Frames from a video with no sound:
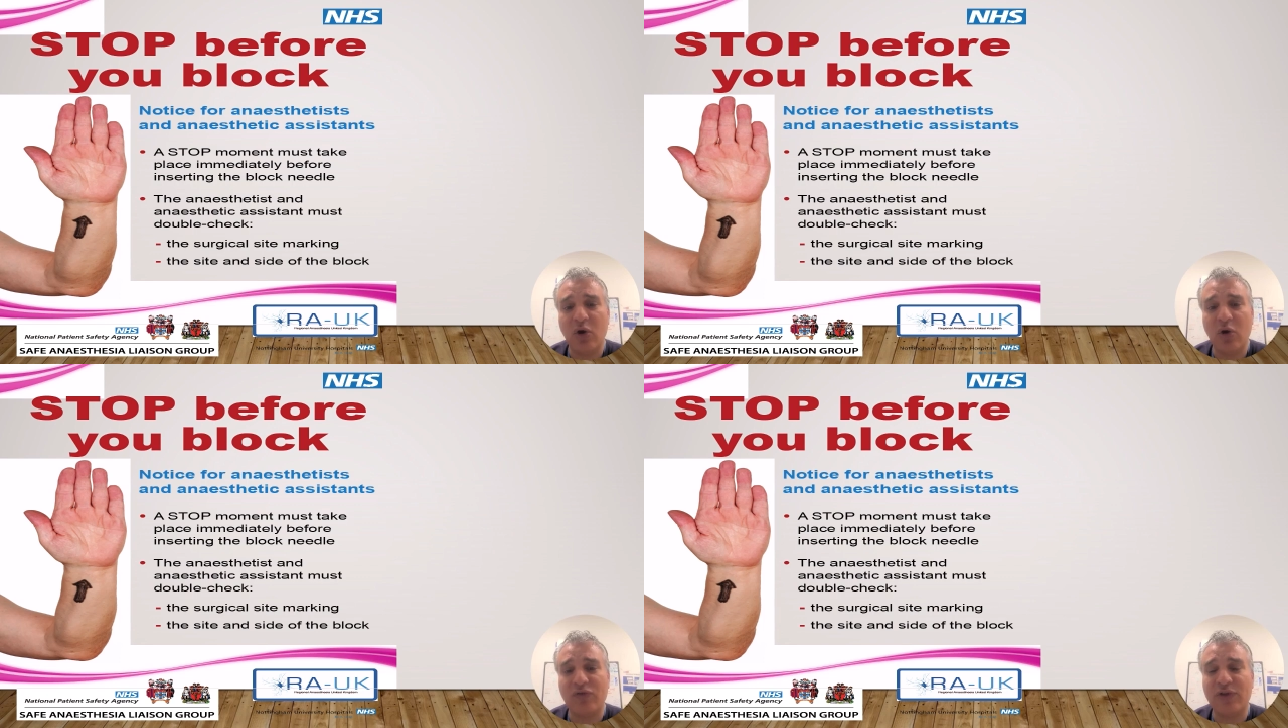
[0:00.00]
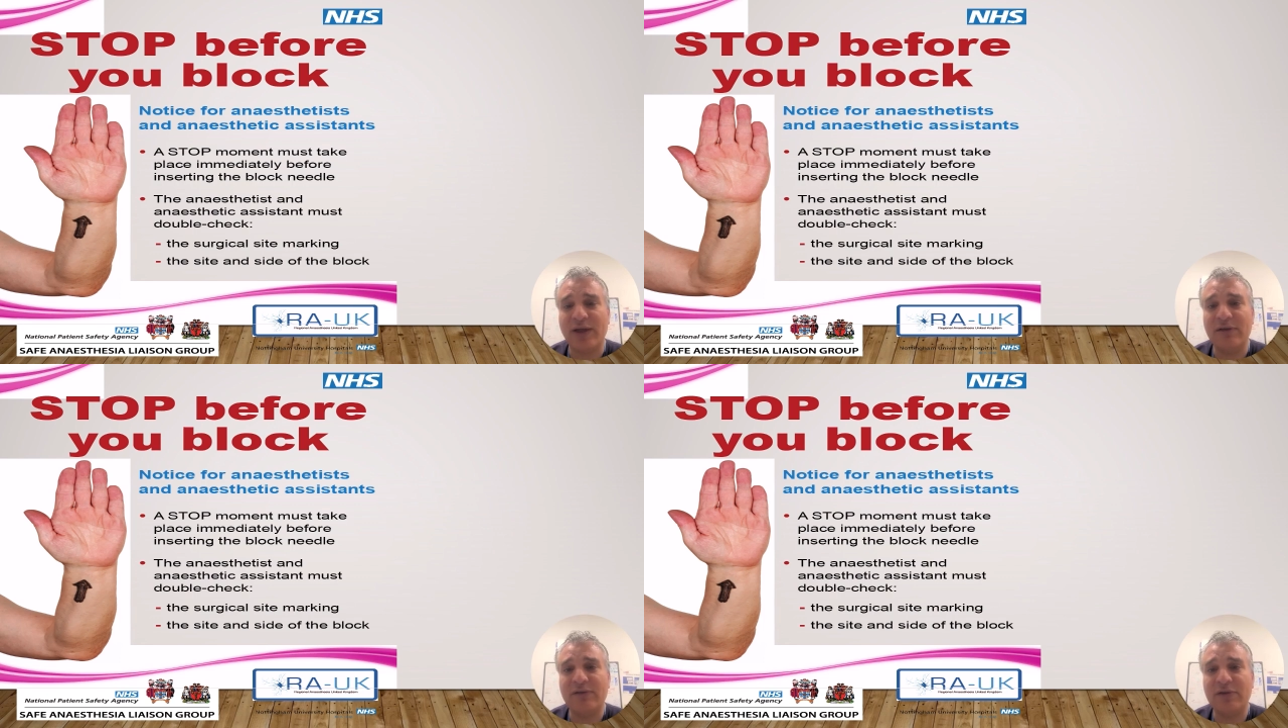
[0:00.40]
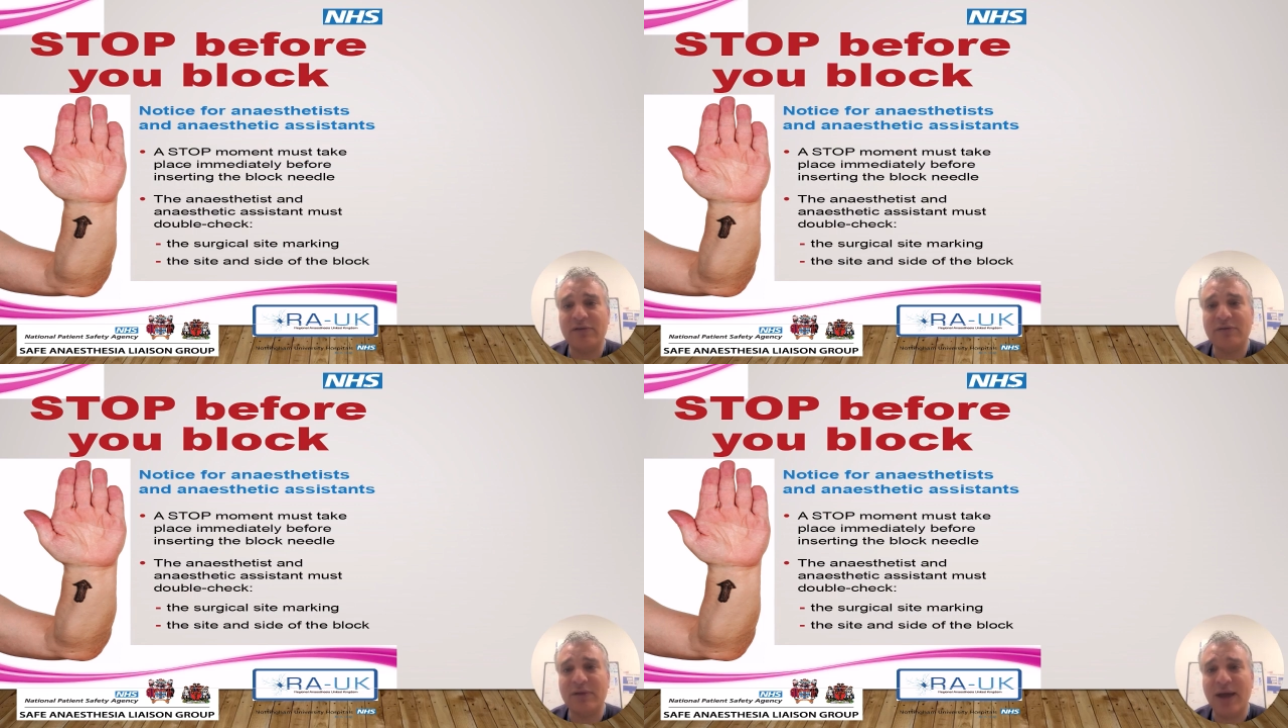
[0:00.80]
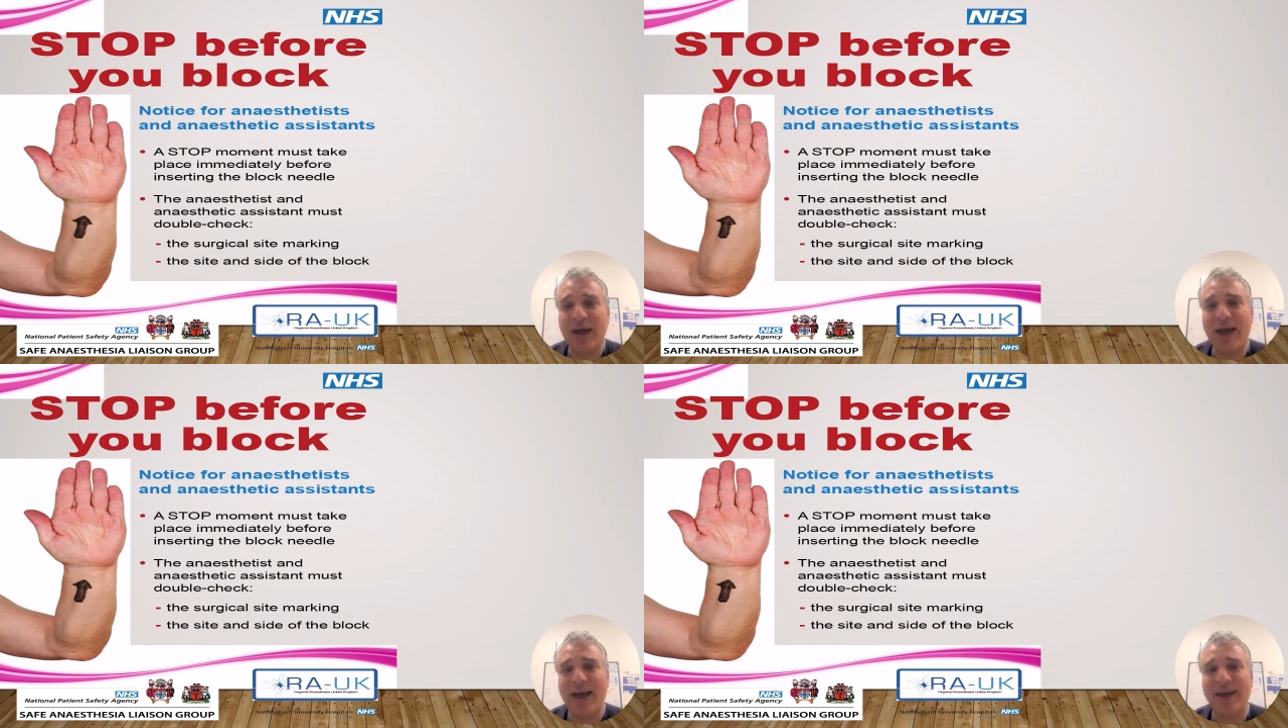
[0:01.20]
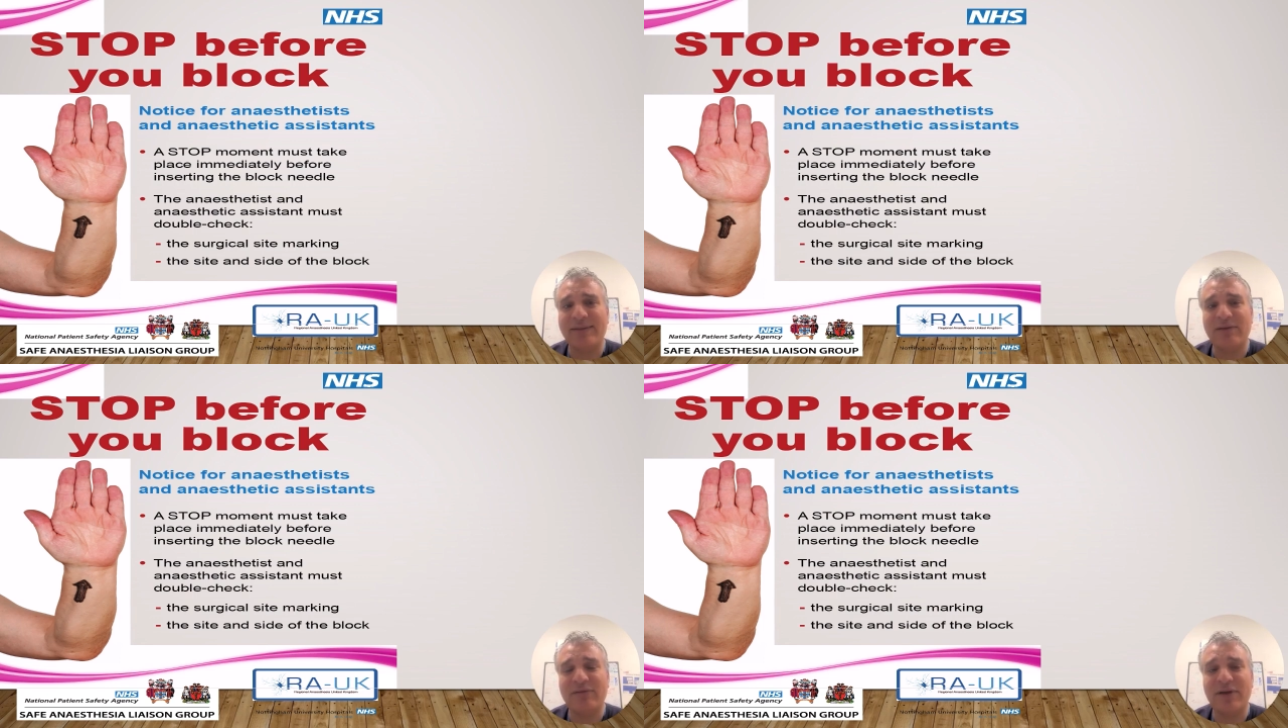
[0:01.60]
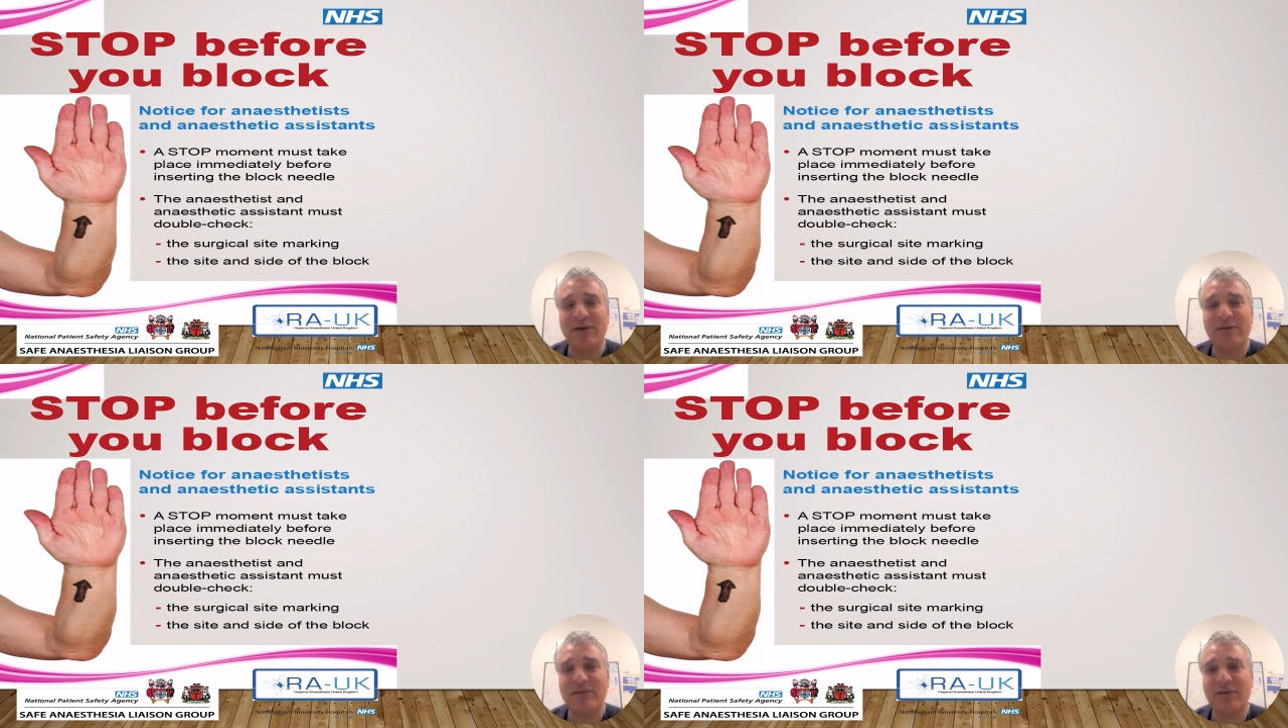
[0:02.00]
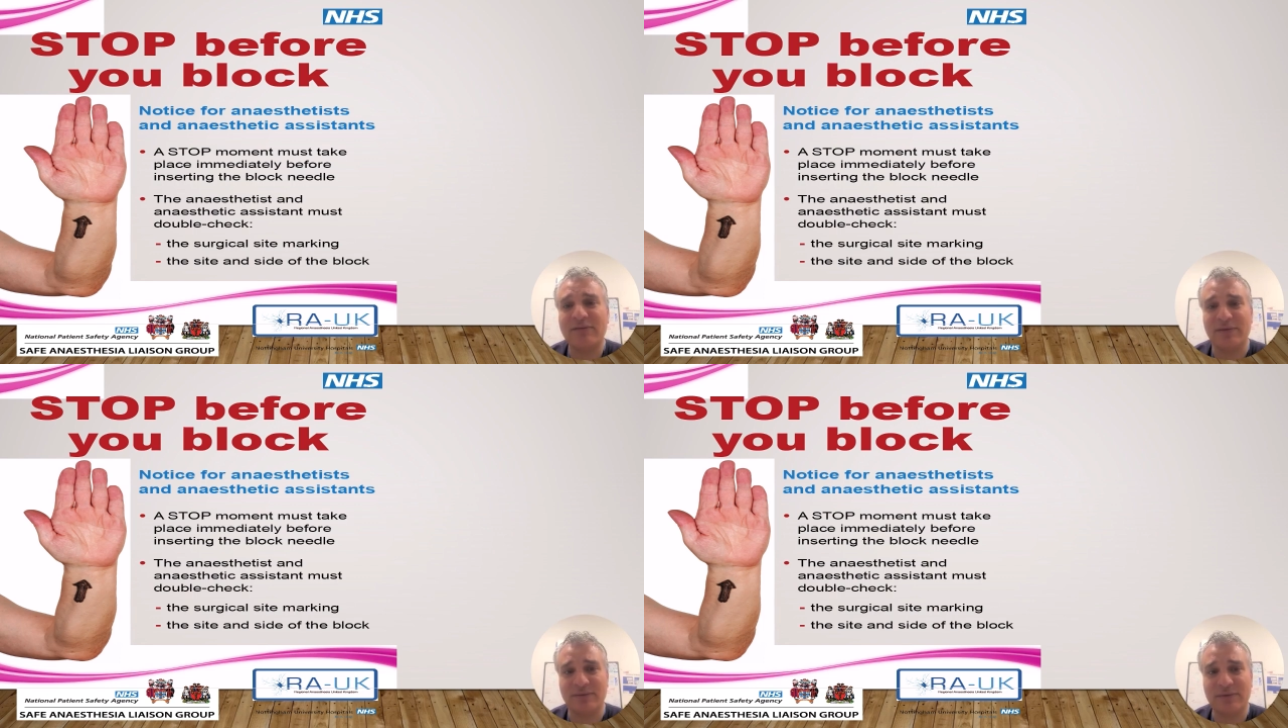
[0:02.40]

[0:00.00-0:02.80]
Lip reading: of the anaesthetist and their assistant.